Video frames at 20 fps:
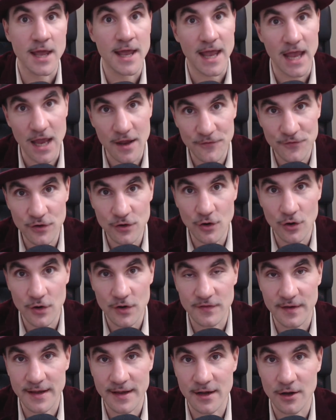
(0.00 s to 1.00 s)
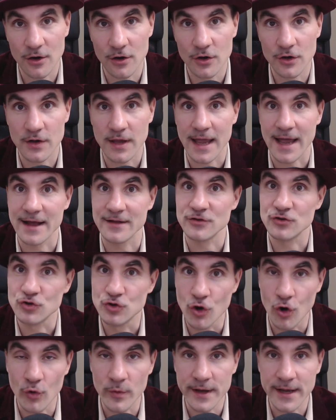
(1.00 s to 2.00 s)
If you're going to take a look at
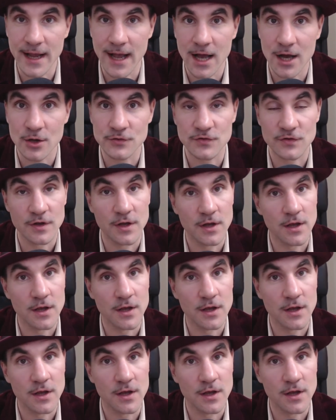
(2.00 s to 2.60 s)
going out,